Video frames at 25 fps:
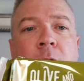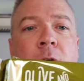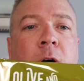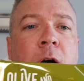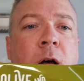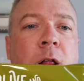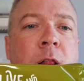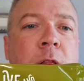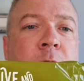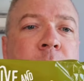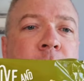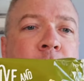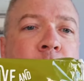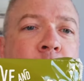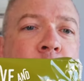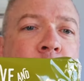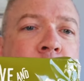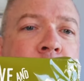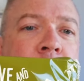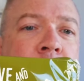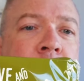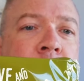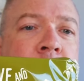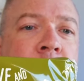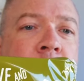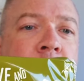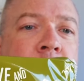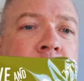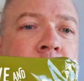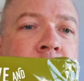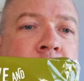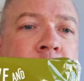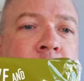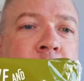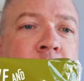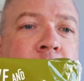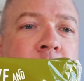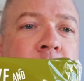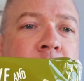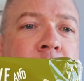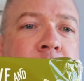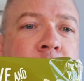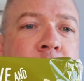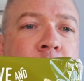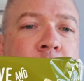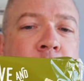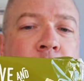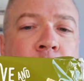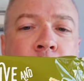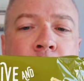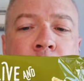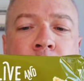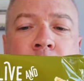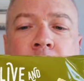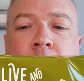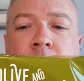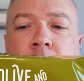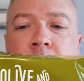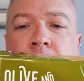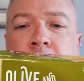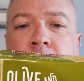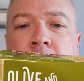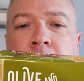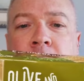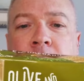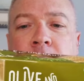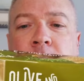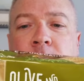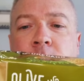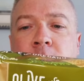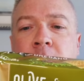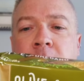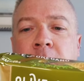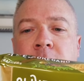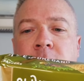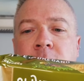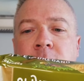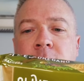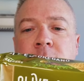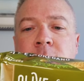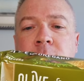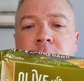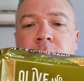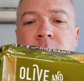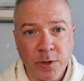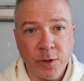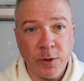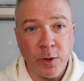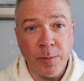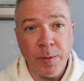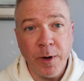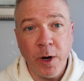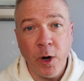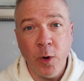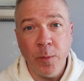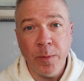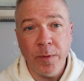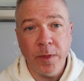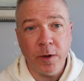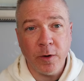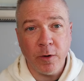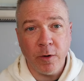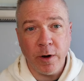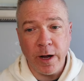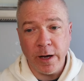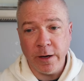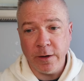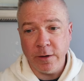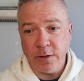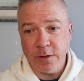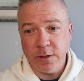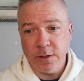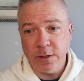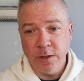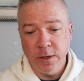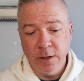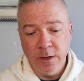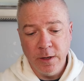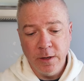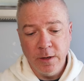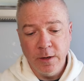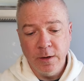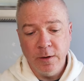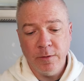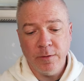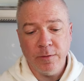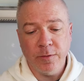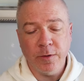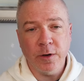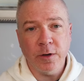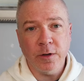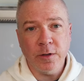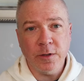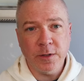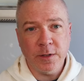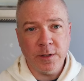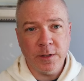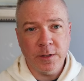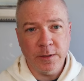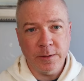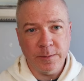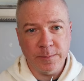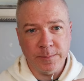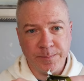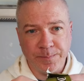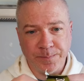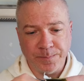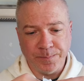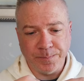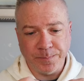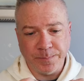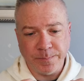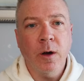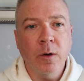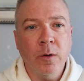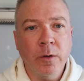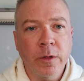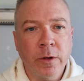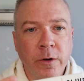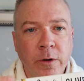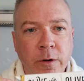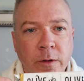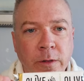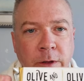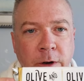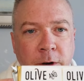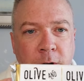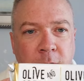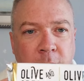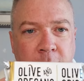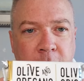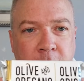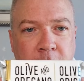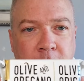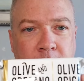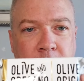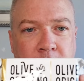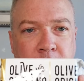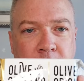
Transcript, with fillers: olive oil and oregano uh, crackers. So I'm gonna open the crackers first. Oh, they're they're like